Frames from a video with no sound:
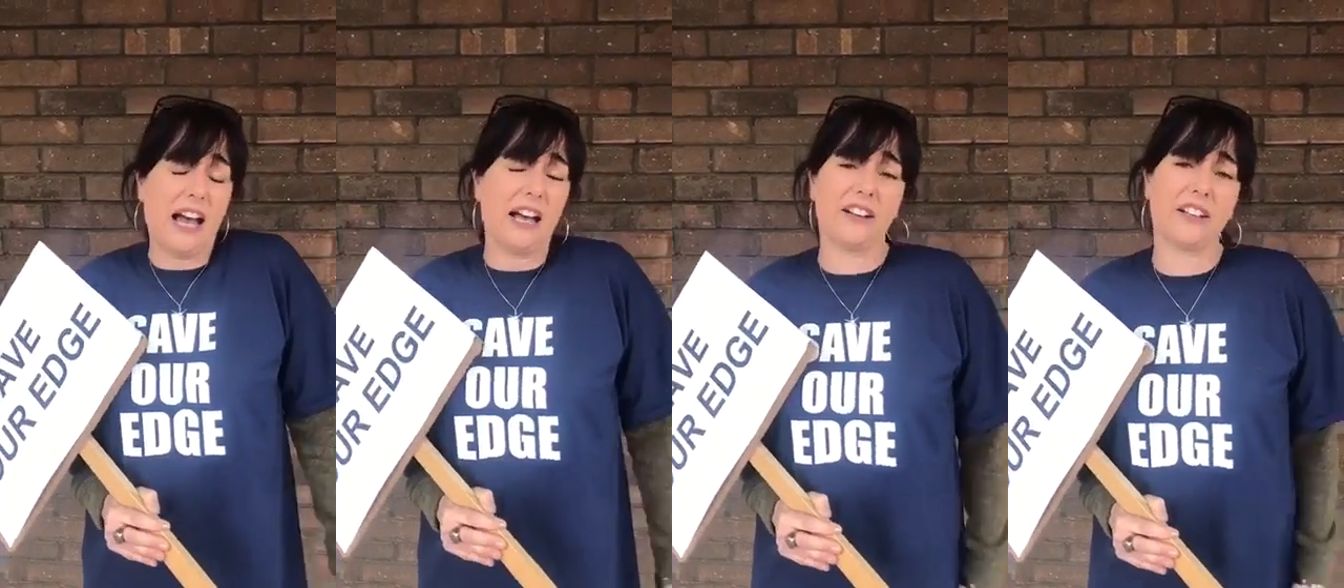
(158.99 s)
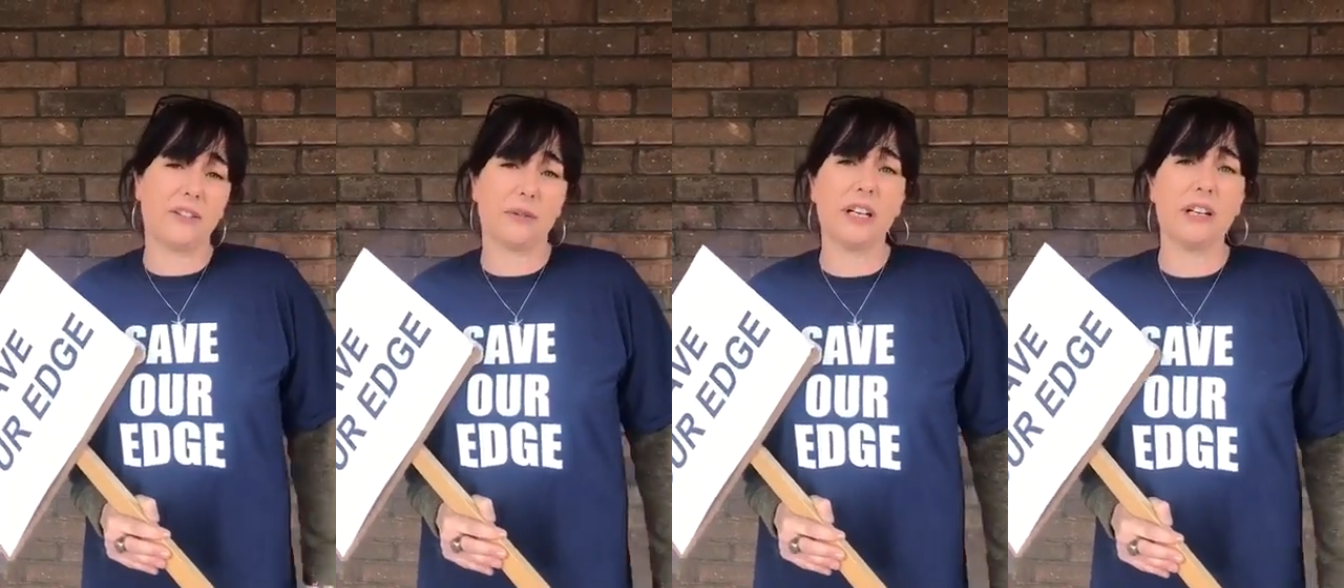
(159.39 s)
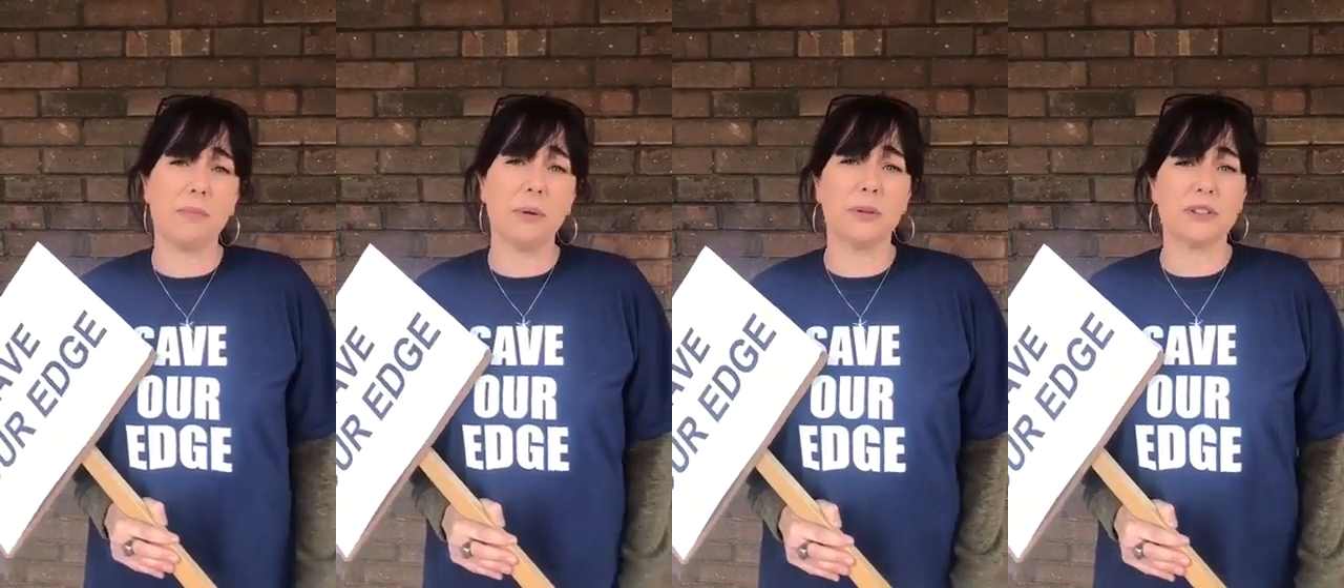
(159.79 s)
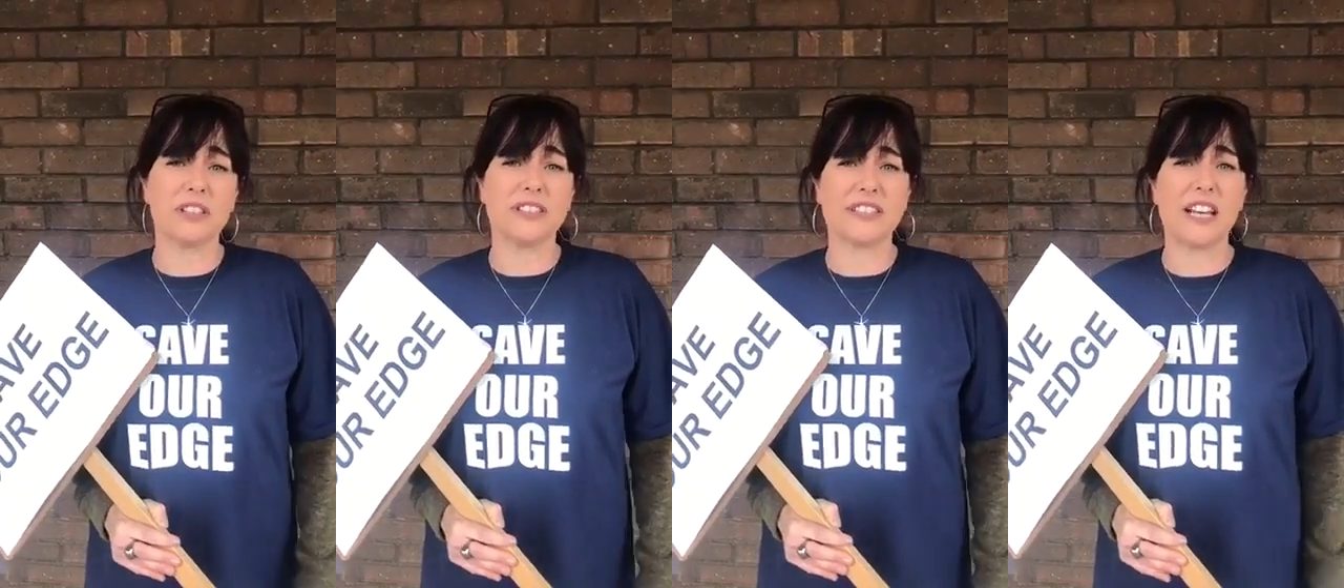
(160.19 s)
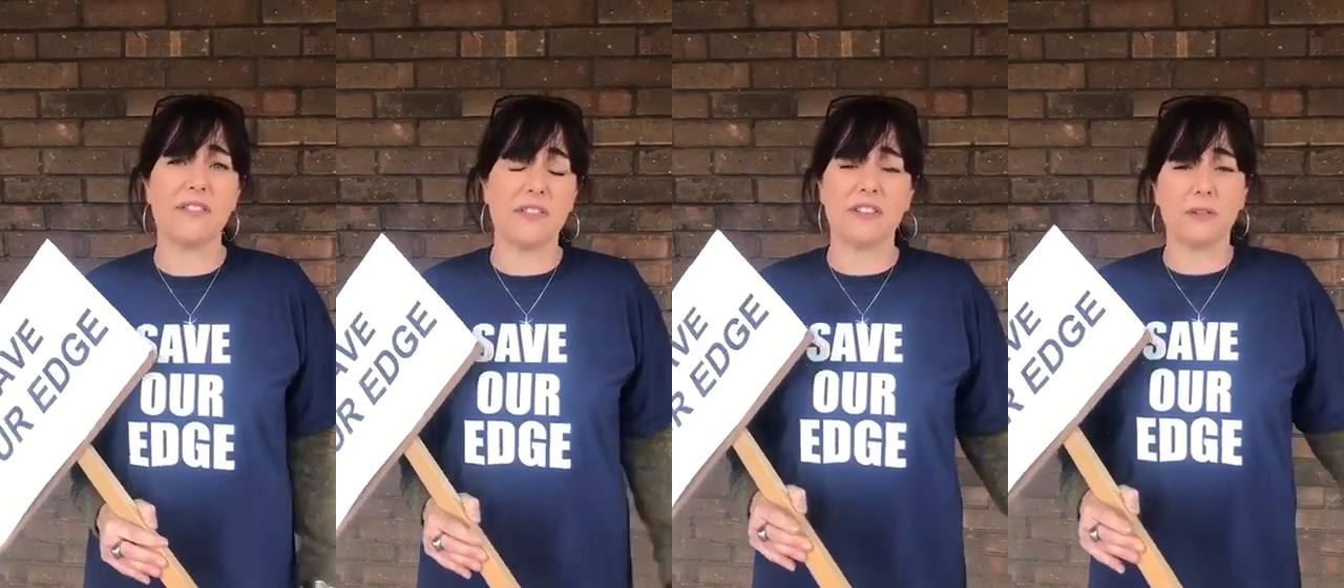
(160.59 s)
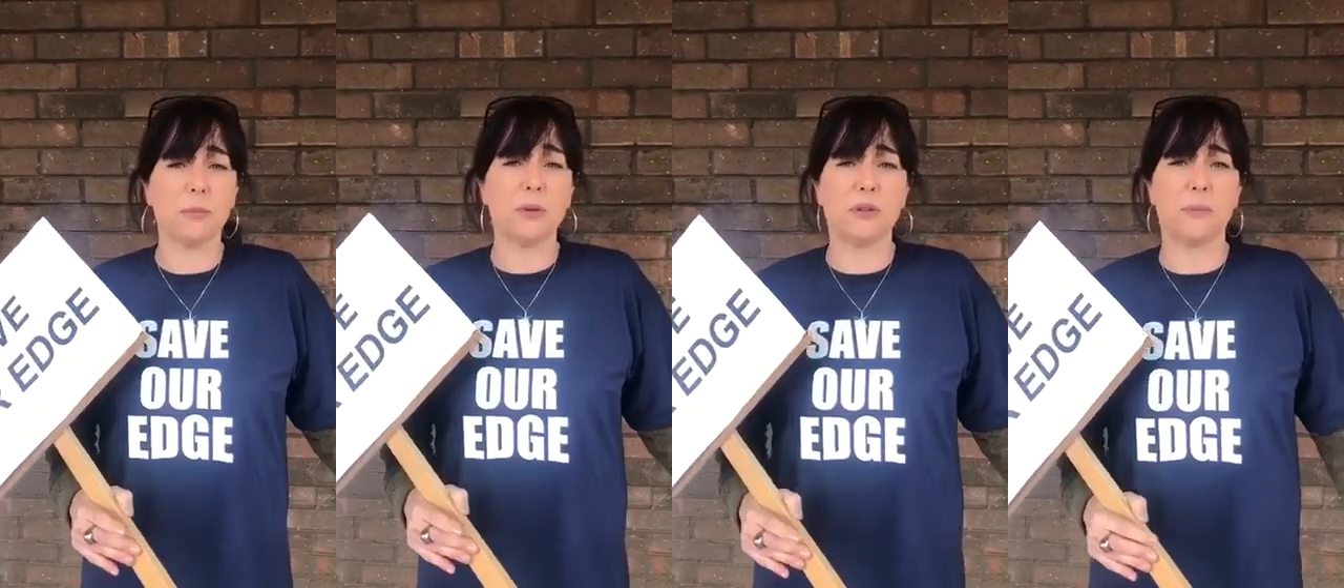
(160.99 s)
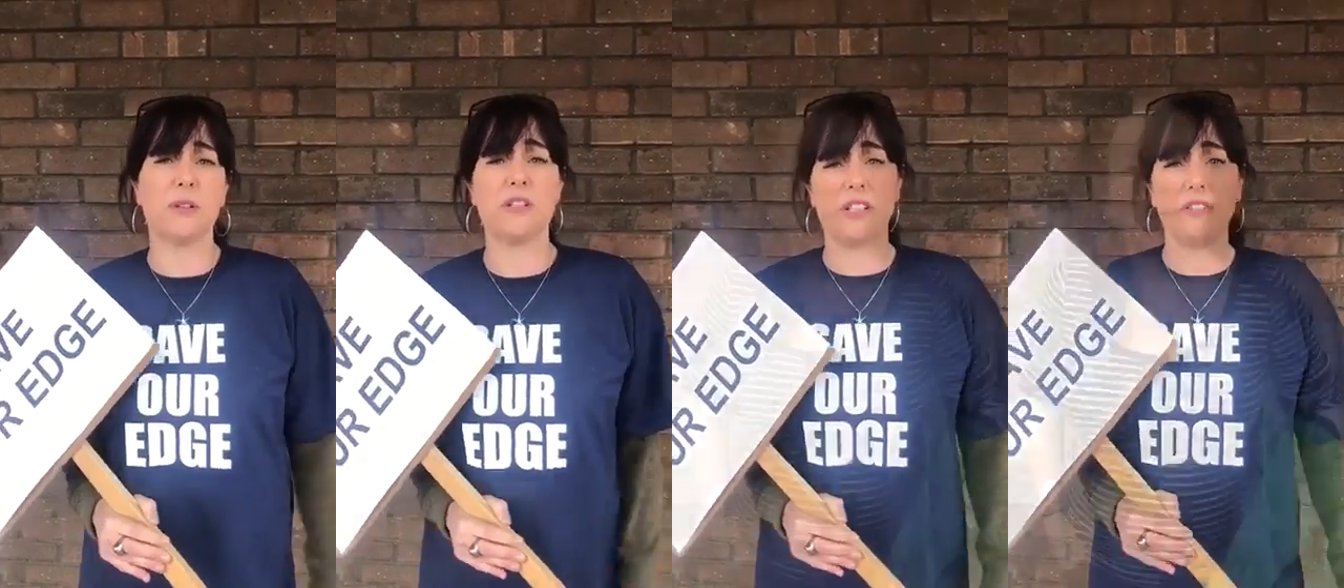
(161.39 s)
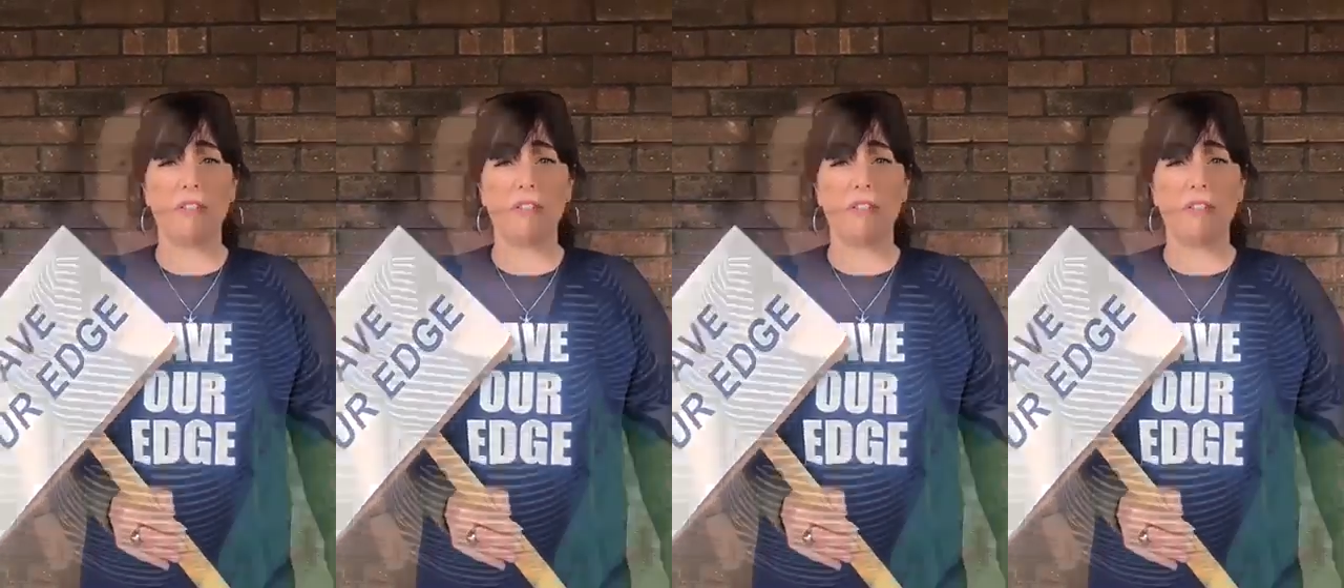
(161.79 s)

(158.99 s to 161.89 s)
And I think it's really important to save this small community.